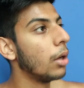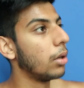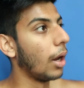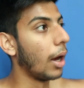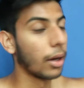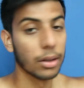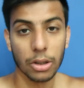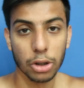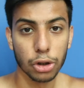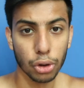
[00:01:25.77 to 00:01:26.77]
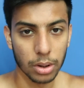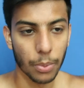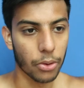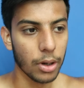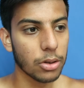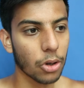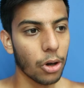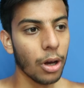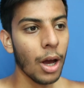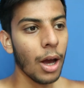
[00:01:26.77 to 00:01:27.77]
Today I guess I'll just shoot some threes,
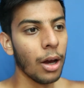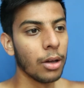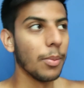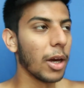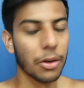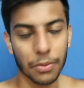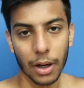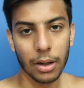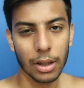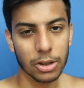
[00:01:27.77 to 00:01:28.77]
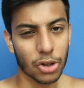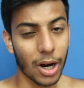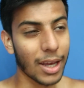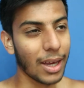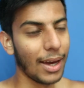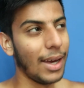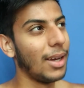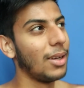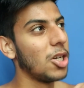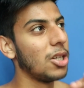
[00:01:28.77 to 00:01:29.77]
so to make it fun, let's try and
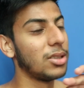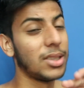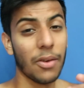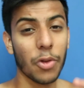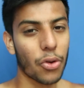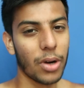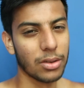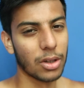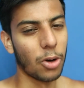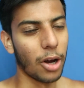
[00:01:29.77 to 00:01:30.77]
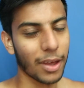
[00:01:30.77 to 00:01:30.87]
get 7 threes in a row.